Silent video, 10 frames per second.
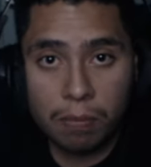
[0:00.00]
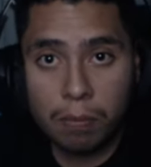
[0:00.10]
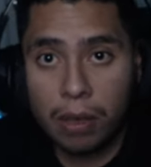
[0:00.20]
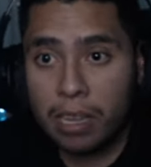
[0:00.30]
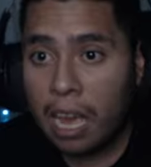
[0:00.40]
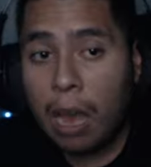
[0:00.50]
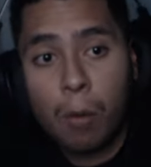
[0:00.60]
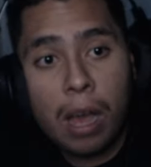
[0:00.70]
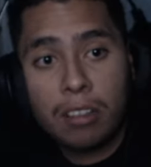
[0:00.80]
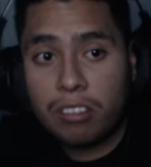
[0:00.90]
But yeah, I
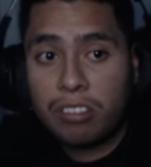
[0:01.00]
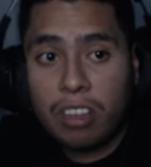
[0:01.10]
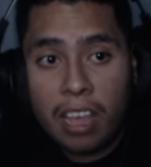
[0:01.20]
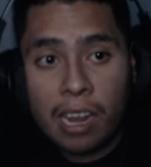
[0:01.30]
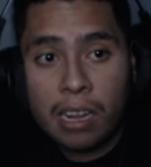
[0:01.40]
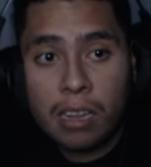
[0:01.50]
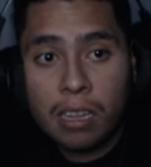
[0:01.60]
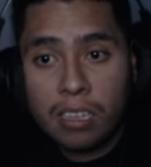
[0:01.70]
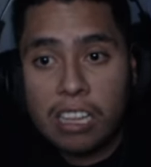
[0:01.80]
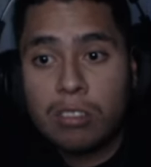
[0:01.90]
would have to say
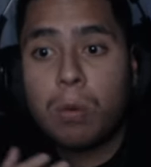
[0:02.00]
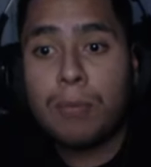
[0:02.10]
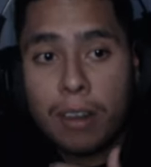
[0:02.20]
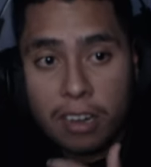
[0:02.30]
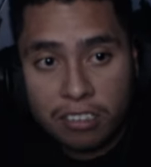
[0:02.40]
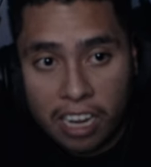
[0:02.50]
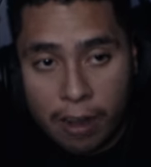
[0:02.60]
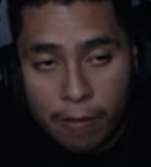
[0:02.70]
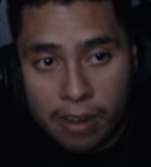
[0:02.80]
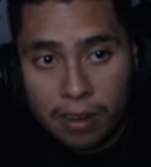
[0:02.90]
this was pretty
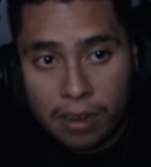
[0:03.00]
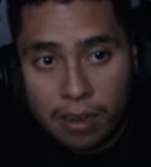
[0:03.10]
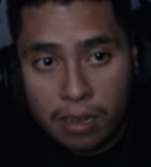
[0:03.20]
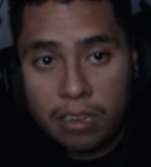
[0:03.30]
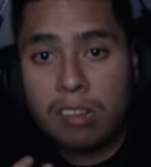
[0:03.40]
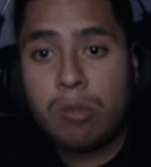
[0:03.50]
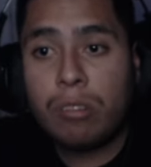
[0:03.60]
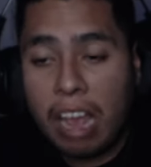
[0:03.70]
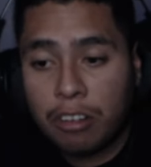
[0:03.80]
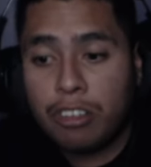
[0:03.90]
scary. This
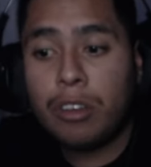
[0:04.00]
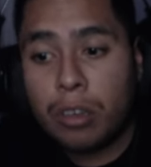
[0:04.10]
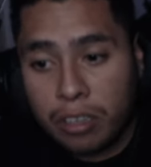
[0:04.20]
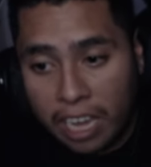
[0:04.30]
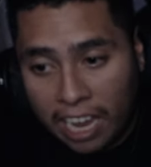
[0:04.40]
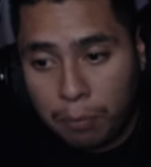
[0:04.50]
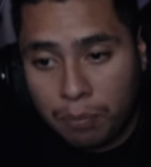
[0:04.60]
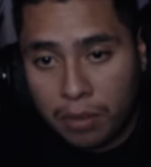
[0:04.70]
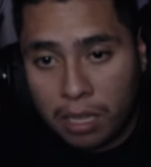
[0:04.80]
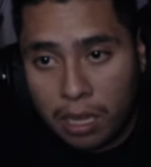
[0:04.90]
was actually a good
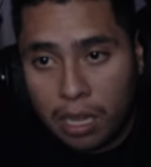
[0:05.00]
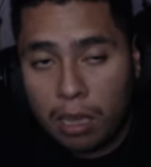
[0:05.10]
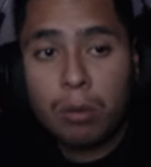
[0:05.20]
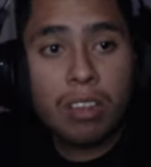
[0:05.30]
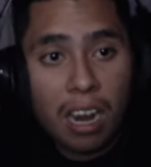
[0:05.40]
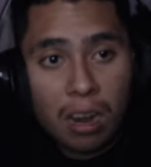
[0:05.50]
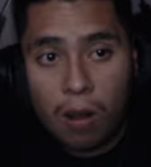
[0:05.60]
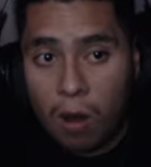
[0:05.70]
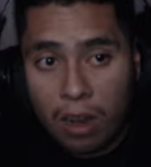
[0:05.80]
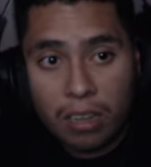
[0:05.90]
game. It was kind of
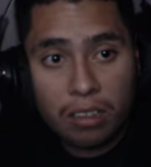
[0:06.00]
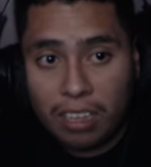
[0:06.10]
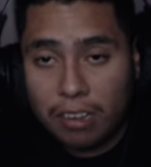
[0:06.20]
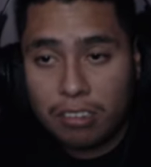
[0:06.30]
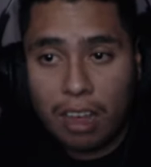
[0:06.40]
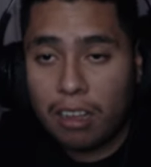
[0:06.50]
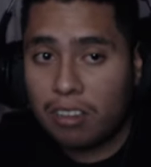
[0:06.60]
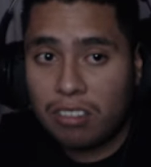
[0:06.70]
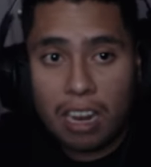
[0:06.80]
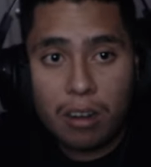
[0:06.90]
hard at the same time
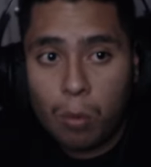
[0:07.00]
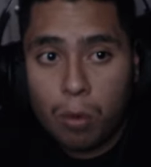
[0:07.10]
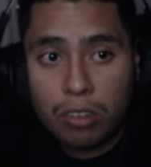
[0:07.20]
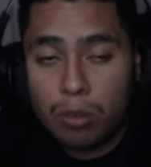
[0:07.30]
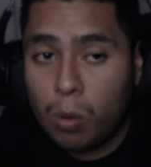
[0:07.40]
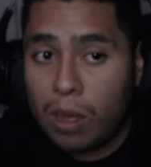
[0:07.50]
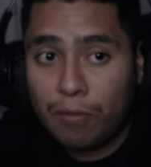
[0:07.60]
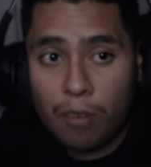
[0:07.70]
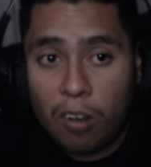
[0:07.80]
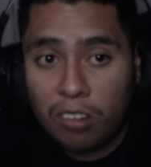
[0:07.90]
because I didn't know what to do
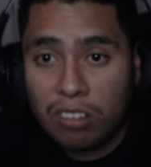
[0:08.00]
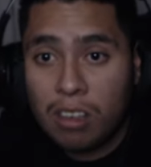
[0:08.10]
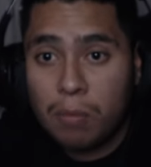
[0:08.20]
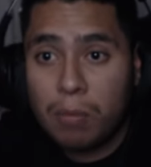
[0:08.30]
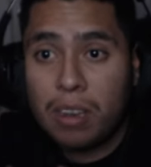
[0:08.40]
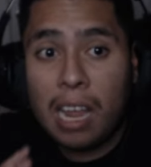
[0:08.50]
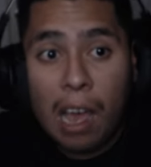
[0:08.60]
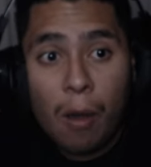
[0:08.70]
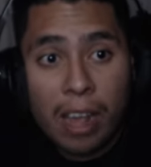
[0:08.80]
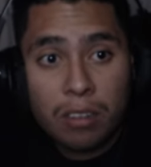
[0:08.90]
at first, but
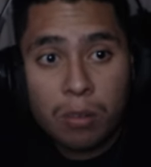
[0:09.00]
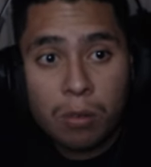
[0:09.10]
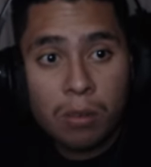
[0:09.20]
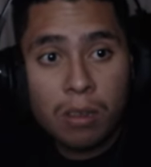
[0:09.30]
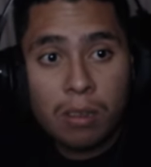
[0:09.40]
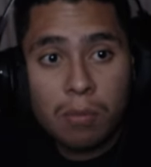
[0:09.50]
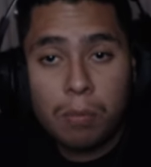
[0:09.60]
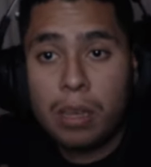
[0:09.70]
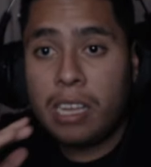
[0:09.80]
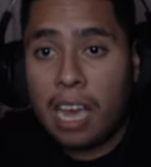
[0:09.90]
now I do.
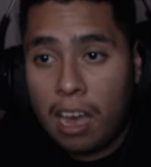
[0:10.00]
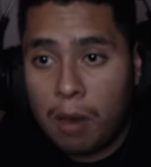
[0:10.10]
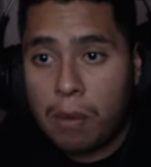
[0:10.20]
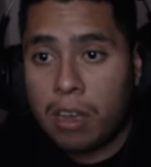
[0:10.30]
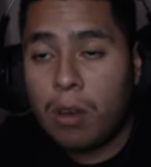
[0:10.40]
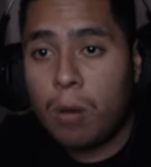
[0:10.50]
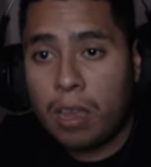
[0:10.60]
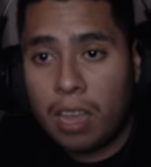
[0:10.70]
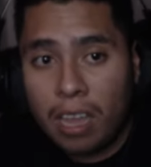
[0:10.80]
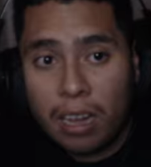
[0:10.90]
But yeah, i might go
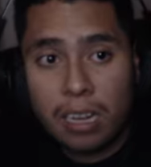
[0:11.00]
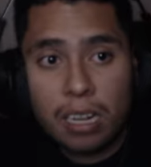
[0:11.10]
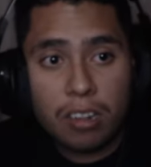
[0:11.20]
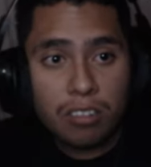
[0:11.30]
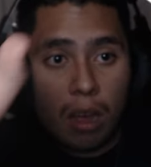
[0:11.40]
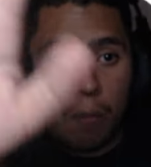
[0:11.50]
ahead and stop